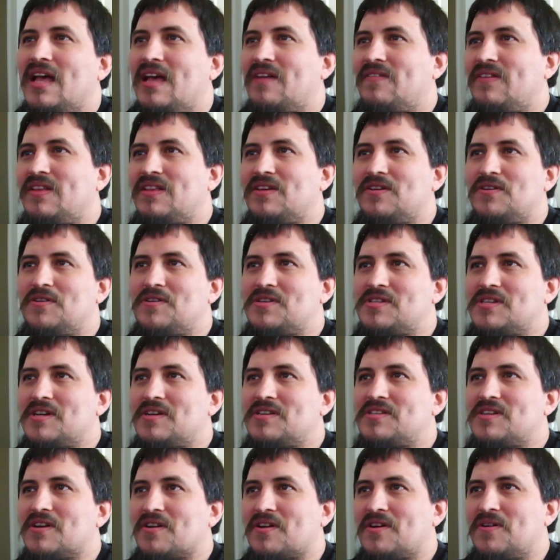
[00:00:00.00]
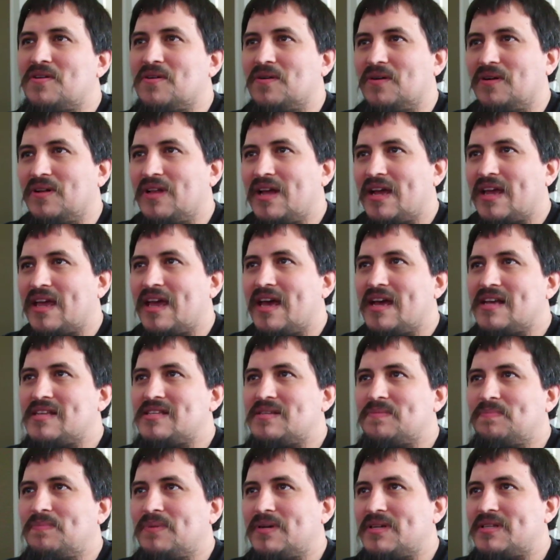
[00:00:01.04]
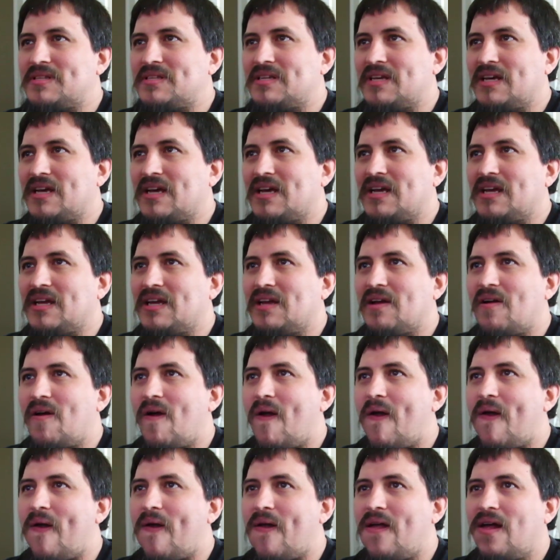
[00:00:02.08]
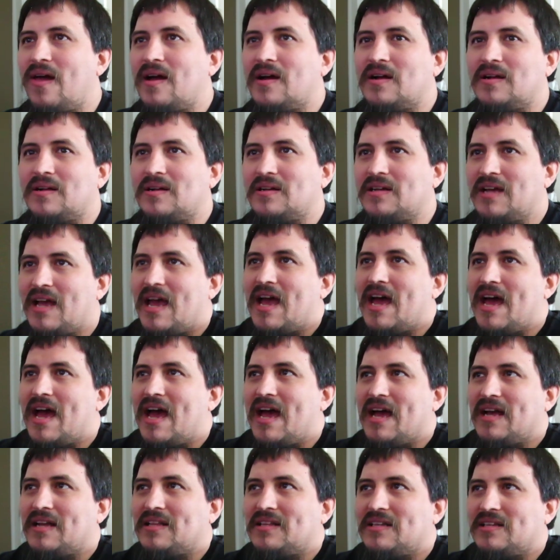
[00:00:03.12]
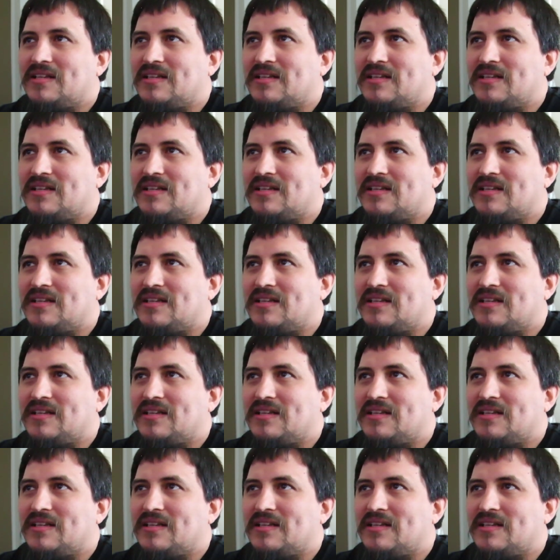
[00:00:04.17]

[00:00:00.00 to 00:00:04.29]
mean, the Usos are cool, I guess, but yeah,